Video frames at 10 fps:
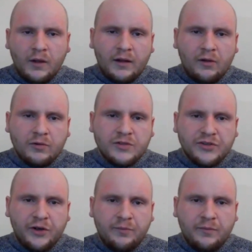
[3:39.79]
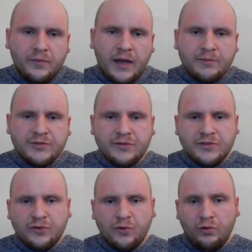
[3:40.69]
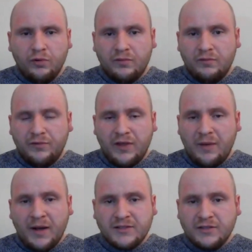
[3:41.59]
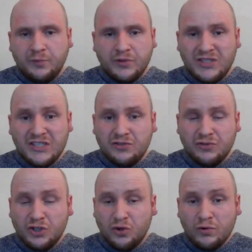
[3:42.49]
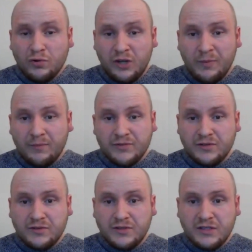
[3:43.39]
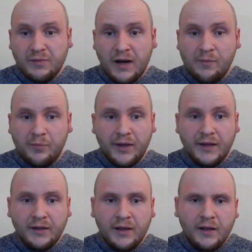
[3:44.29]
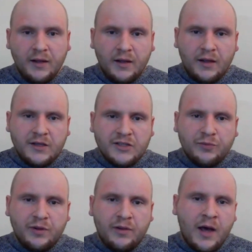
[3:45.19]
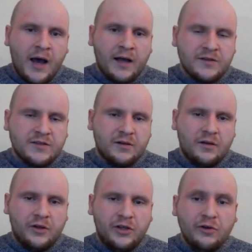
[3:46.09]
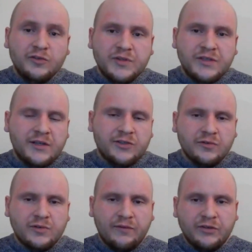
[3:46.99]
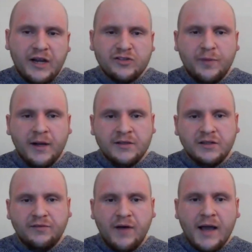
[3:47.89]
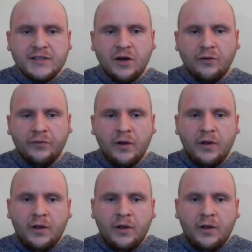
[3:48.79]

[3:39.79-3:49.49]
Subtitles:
Now, long-term absence, or for that matter, persistent short-term absence, as it might be, is something that has a huge potential to have a detrimental effect on